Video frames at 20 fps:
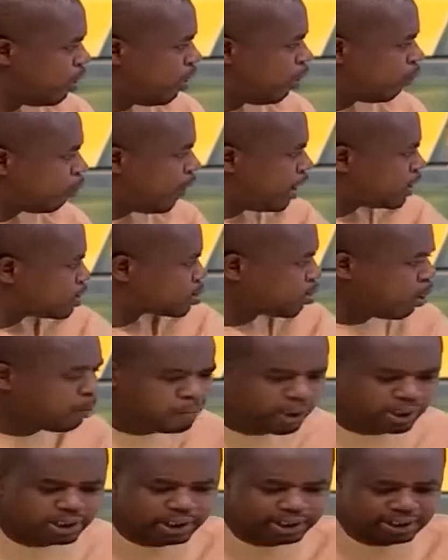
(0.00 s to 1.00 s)
when
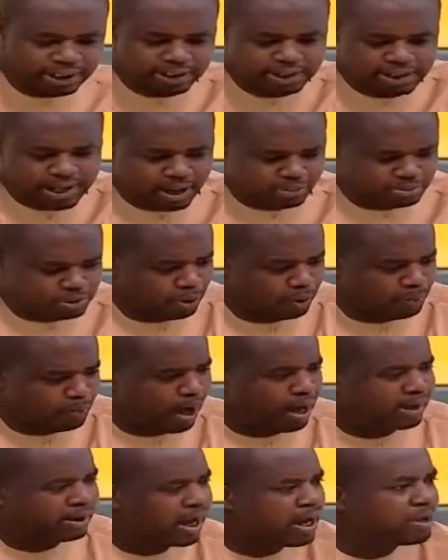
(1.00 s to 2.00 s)
somebody kidnaps
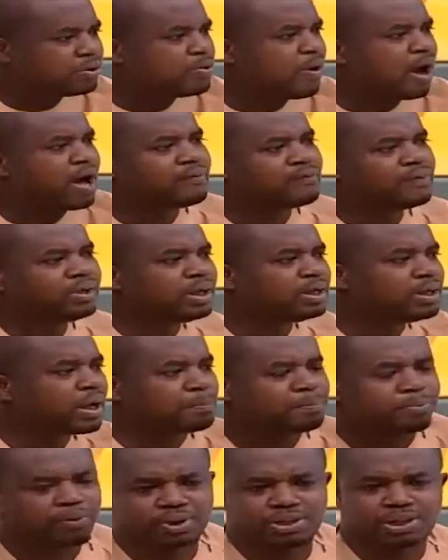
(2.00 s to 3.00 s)
someone and you are even in the
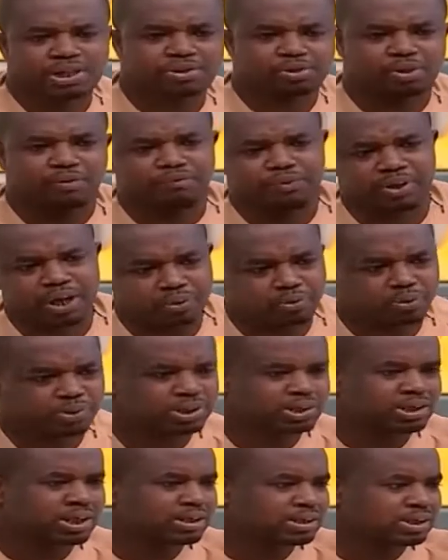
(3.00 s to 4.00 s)
process of
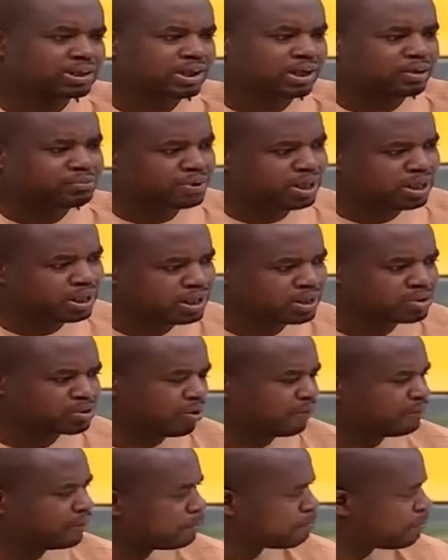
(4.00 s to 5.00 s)
negotiating the release
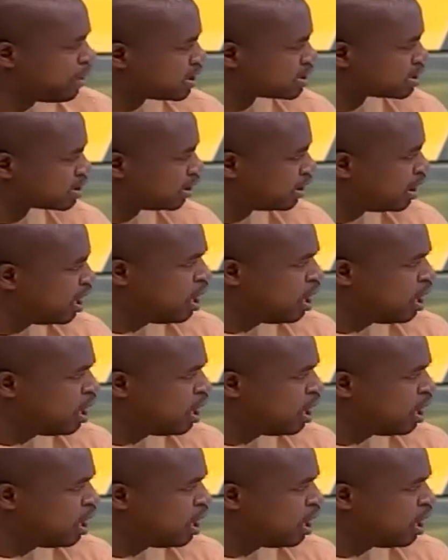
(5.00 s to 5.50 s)
of the person,